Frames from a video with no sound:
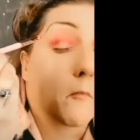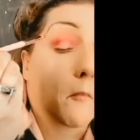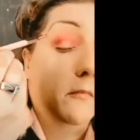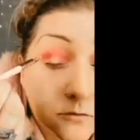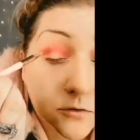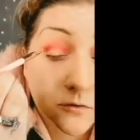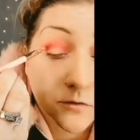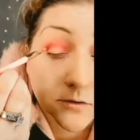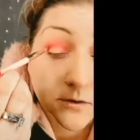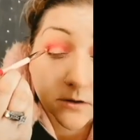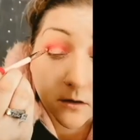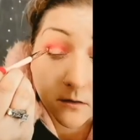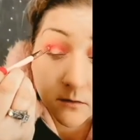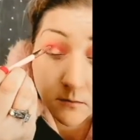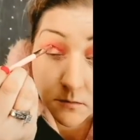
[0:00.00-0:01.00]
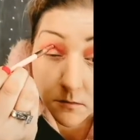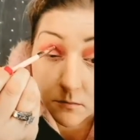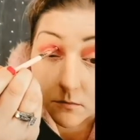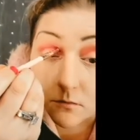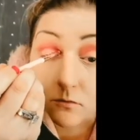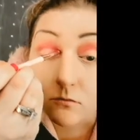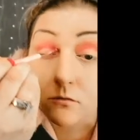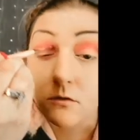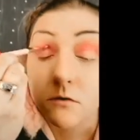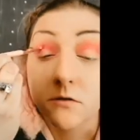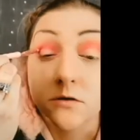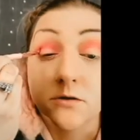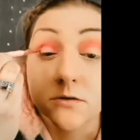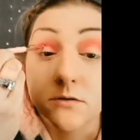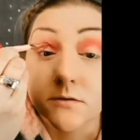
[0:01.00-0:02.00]
When you see other people do it, it
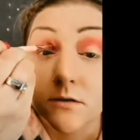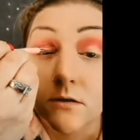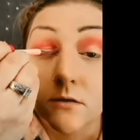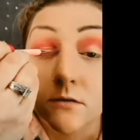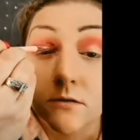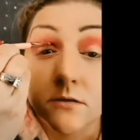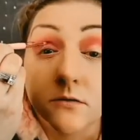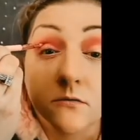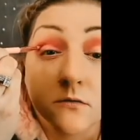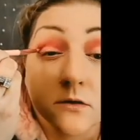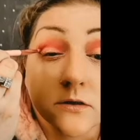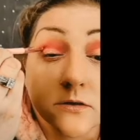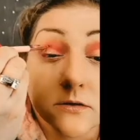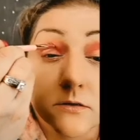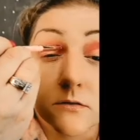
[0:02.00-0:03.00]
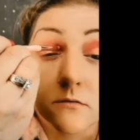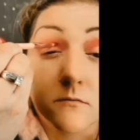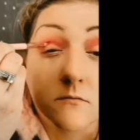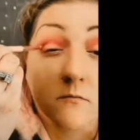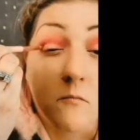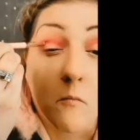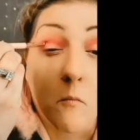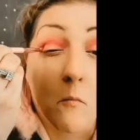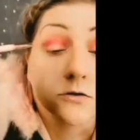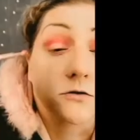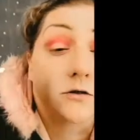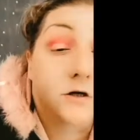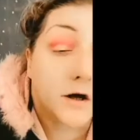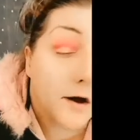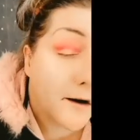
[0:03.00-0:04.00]
just looks like it's so easy.
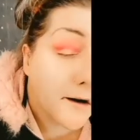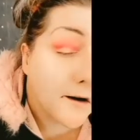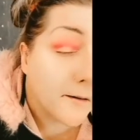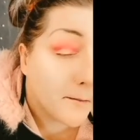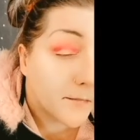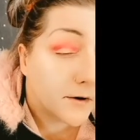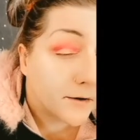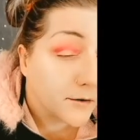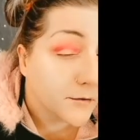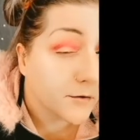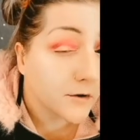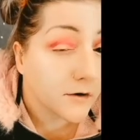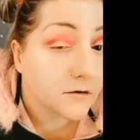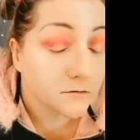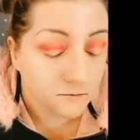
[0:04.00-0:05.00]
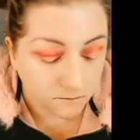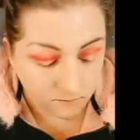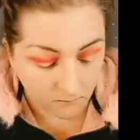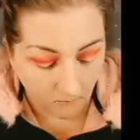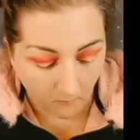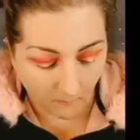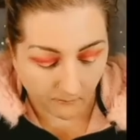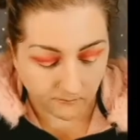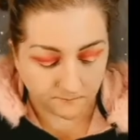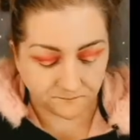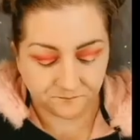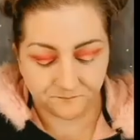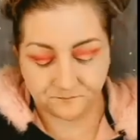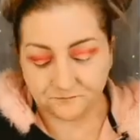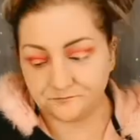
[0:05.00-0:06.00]
Yeah, I'm gonna do
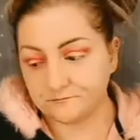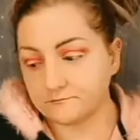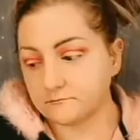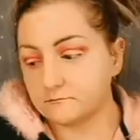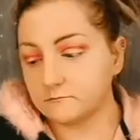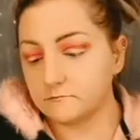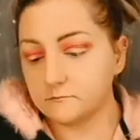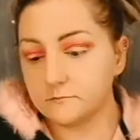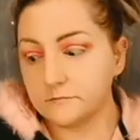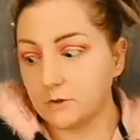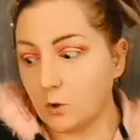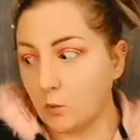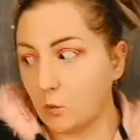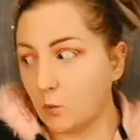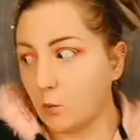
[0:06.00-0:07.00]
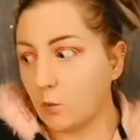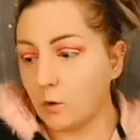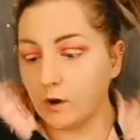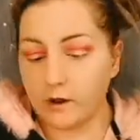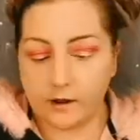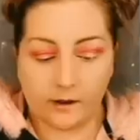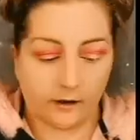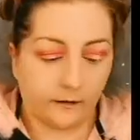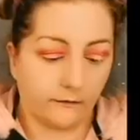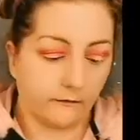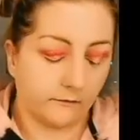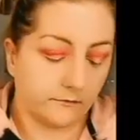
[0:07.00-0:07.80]
it. Okay.